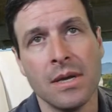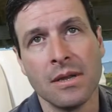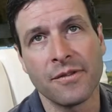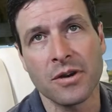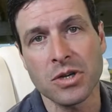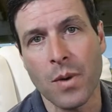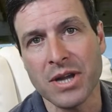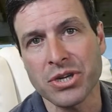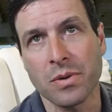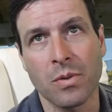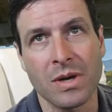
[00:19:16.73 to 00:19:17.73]
The first
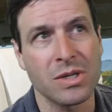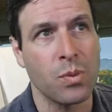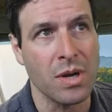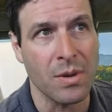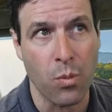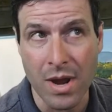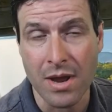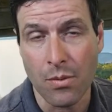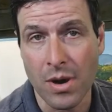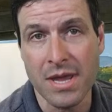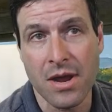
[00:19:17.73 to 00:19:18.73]
question was,
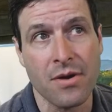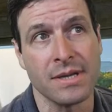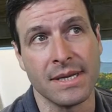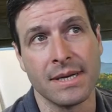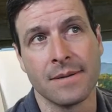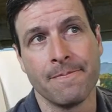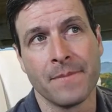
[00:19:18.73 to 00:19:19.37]
what year is it?